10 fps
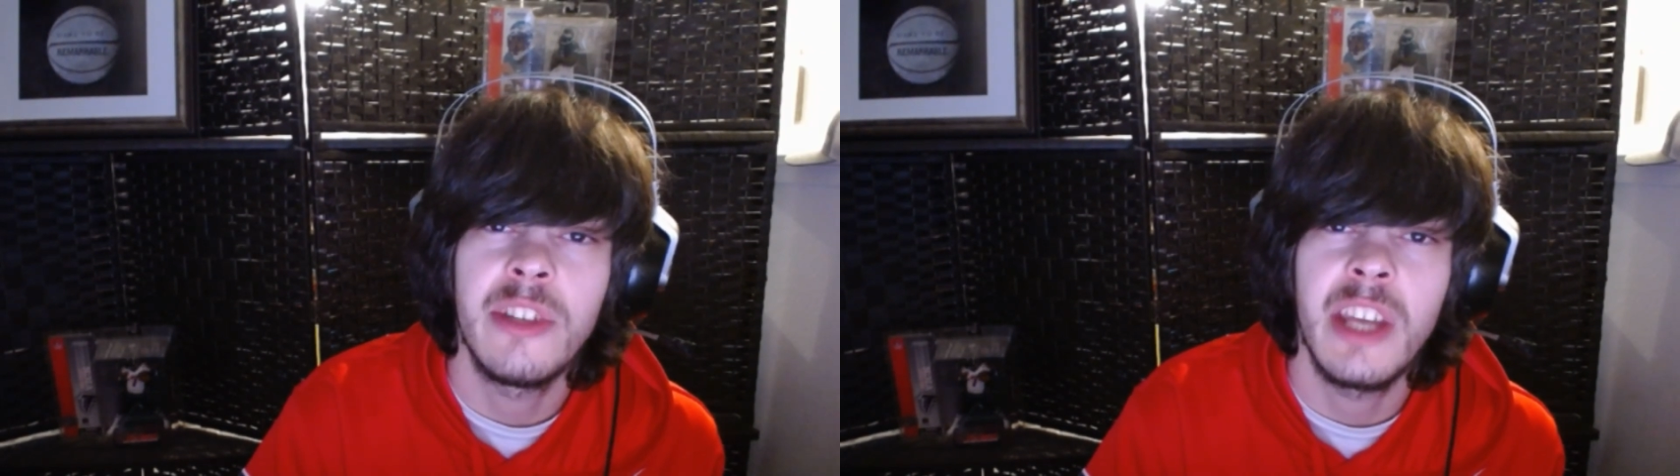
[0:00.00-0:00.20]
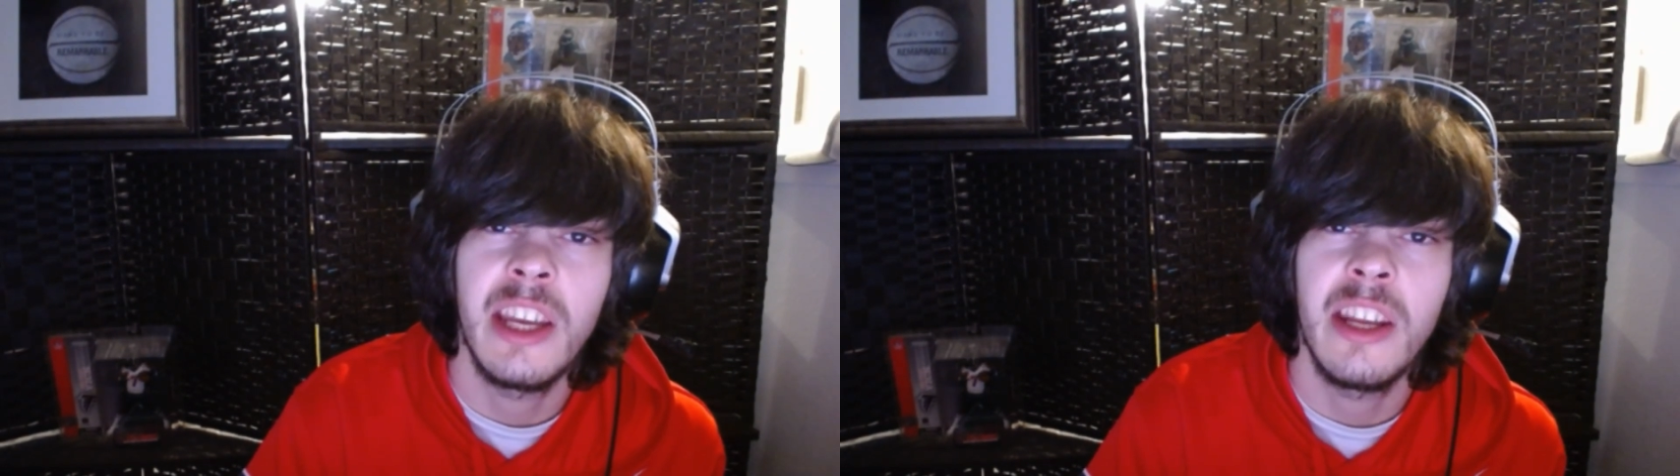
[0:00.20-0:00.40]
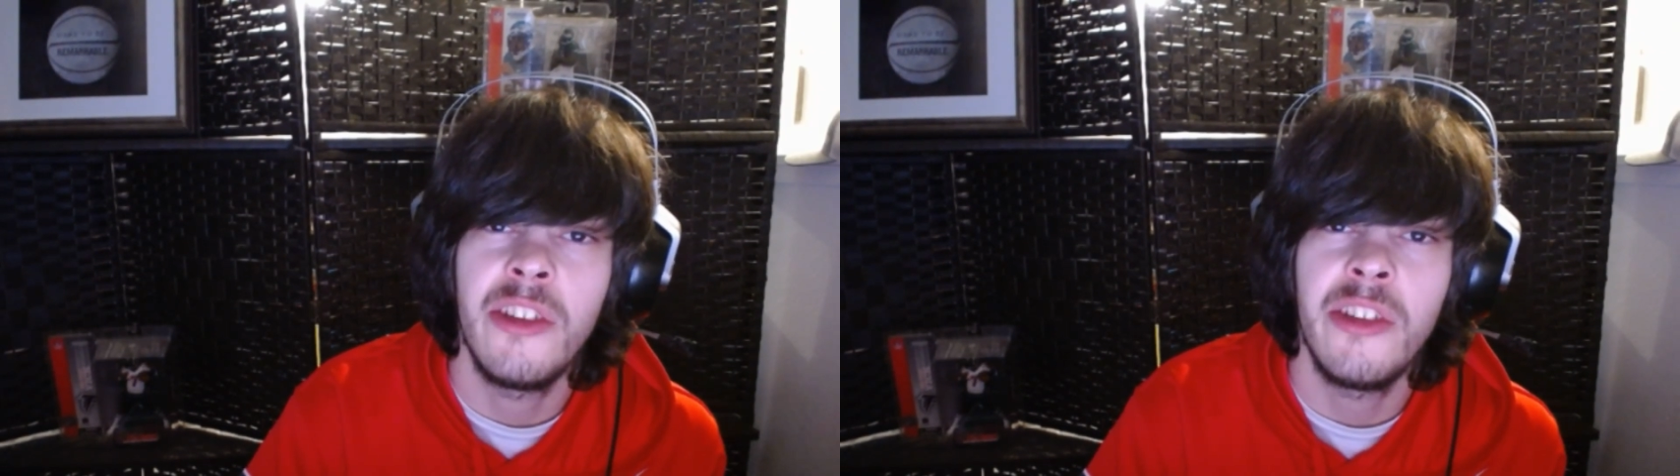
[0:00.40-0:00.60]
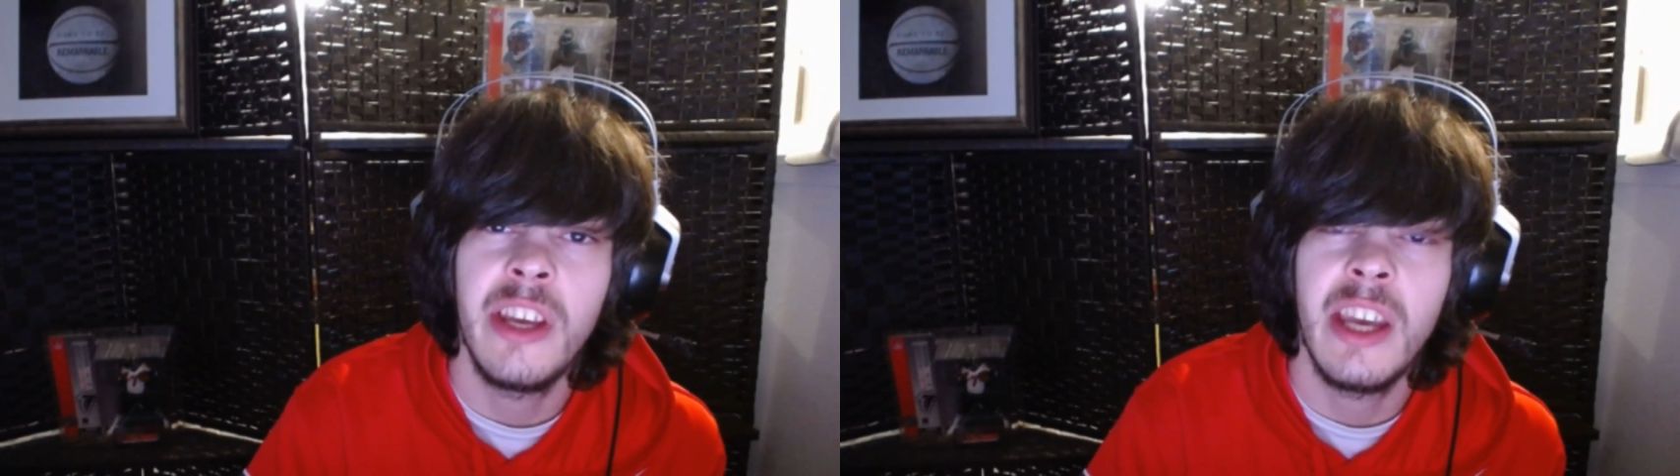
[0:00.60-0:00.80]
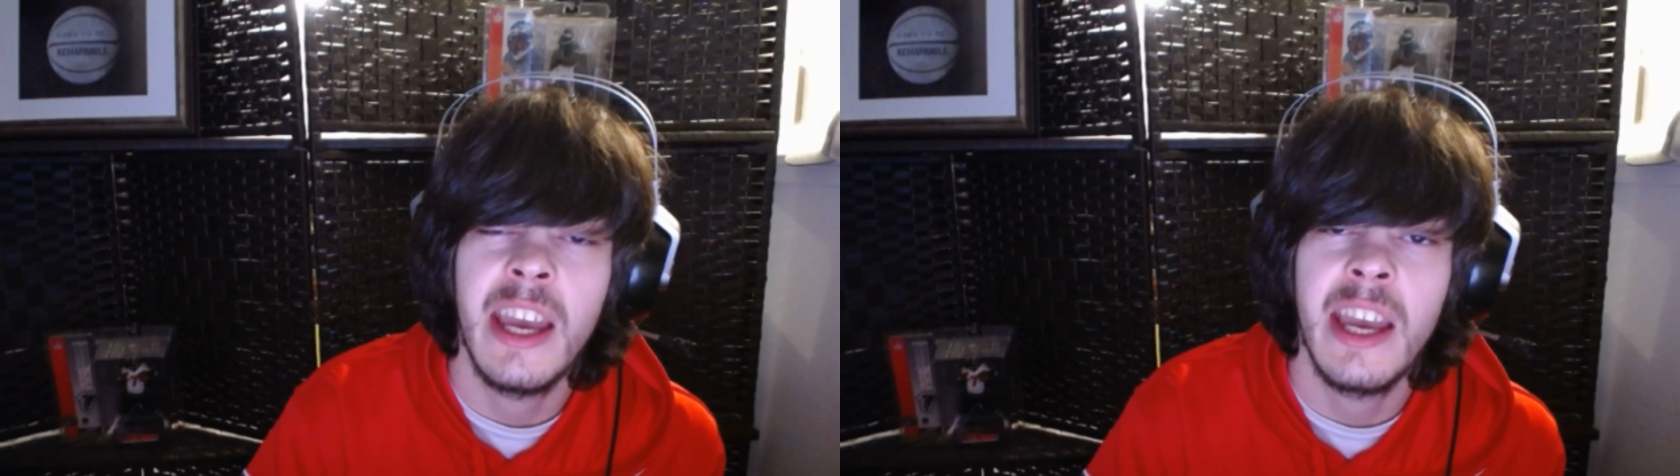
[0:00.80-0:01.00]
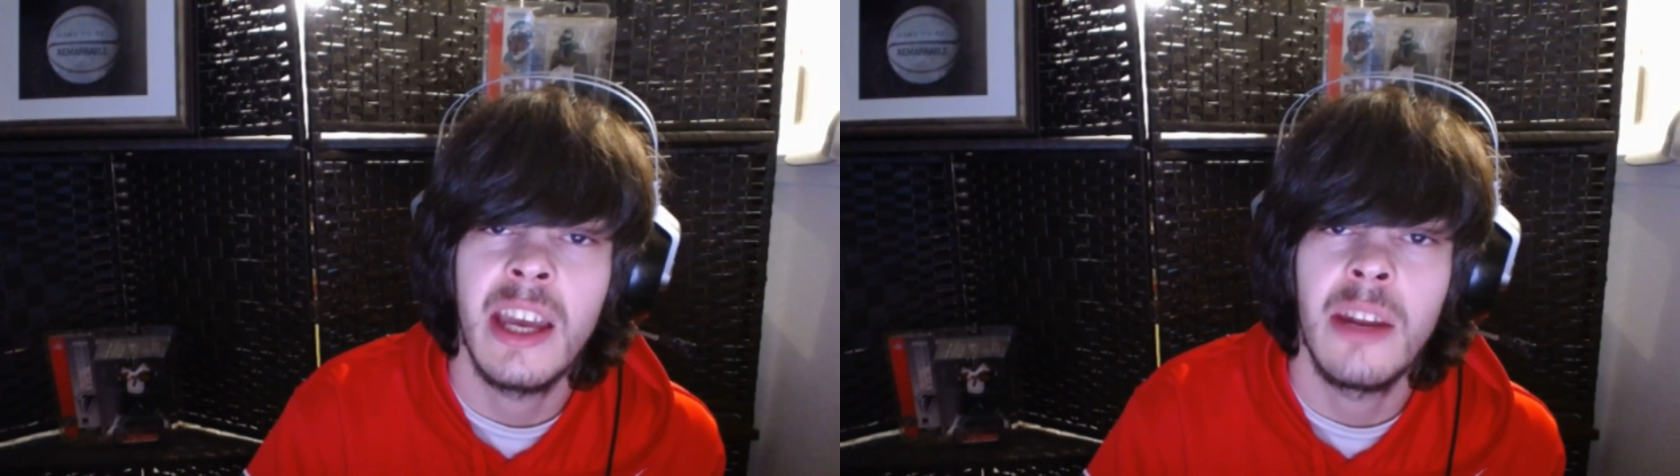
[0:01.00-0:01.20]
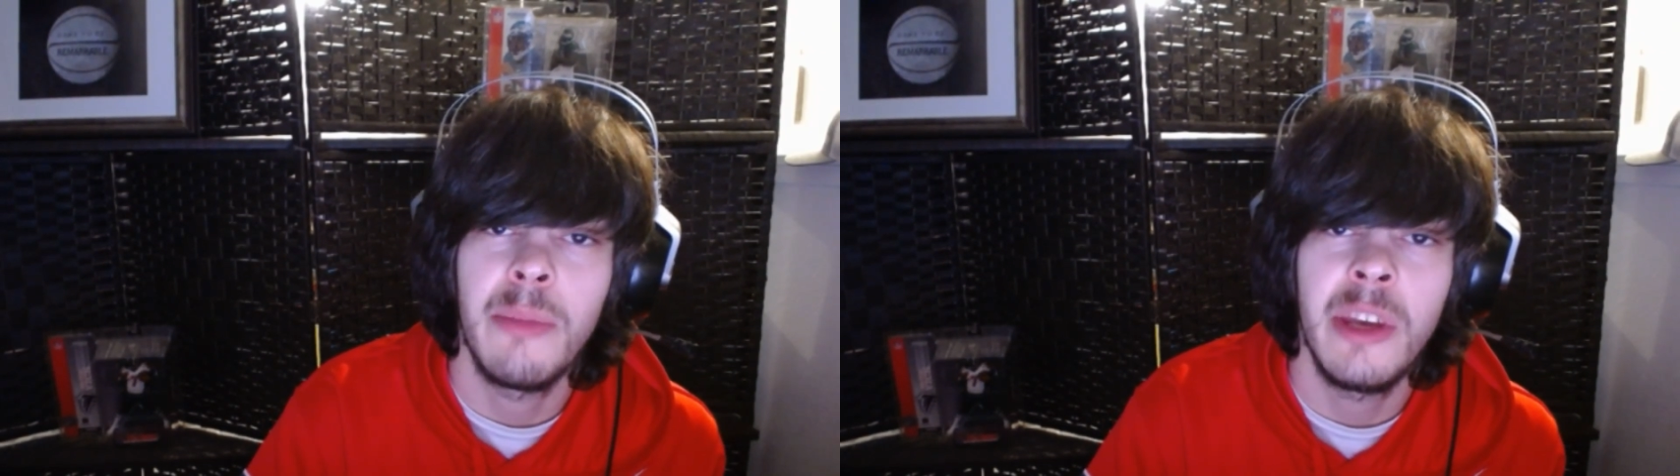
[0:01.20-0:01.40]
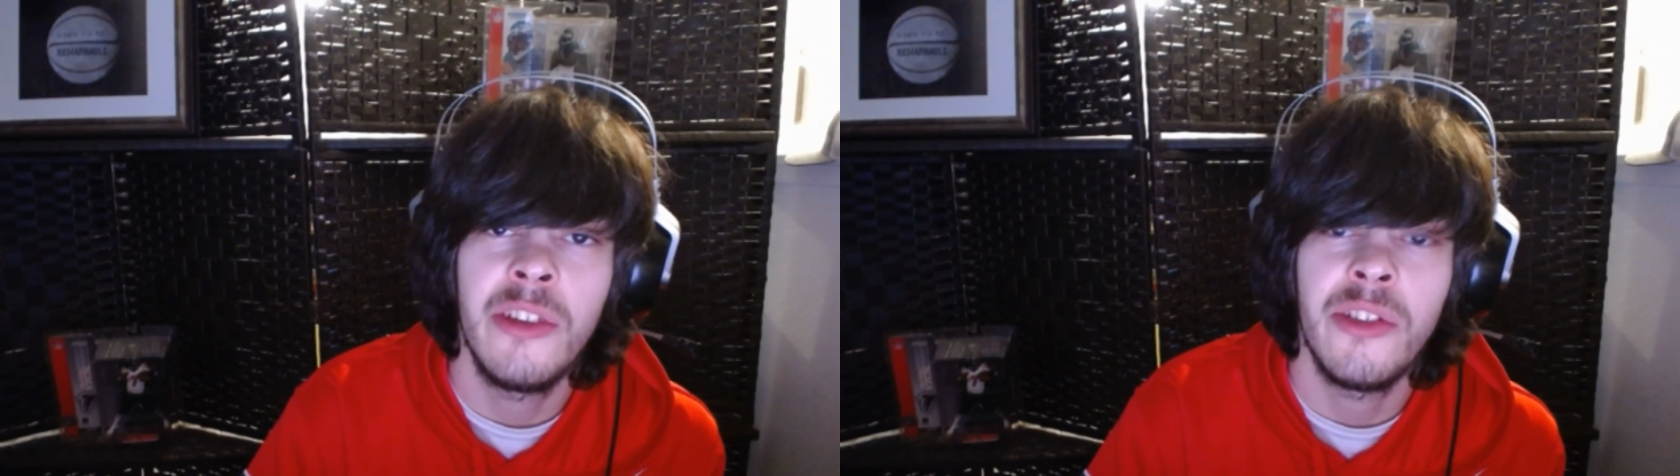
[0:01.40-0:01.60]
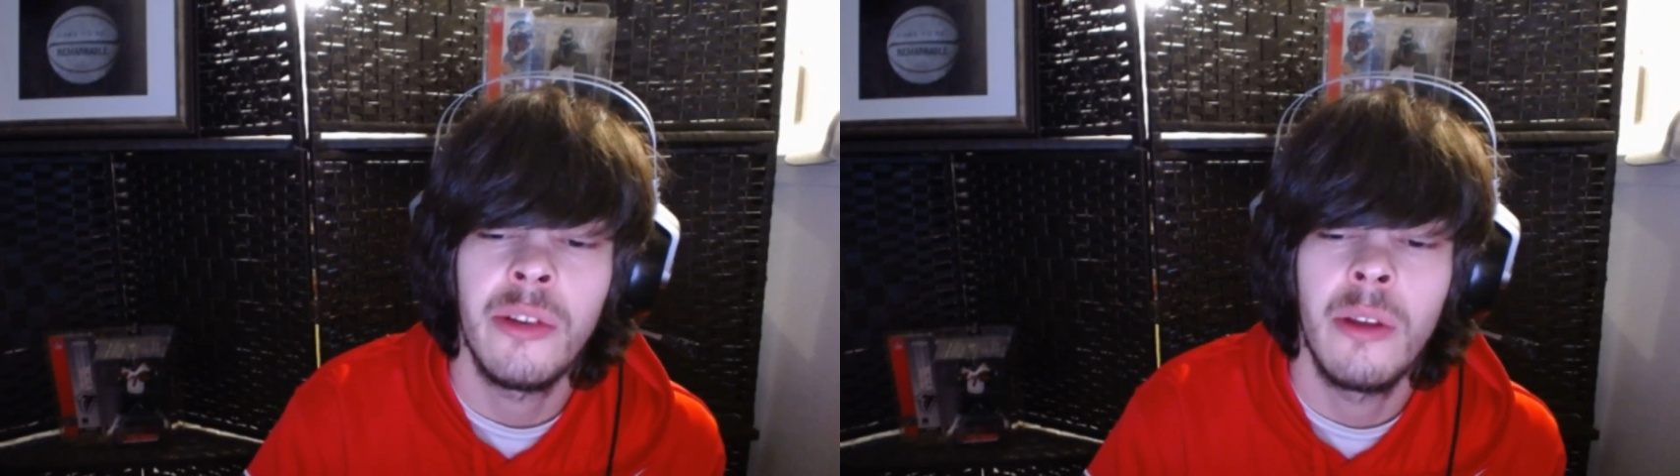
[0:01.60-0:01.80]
Take it easy and peace.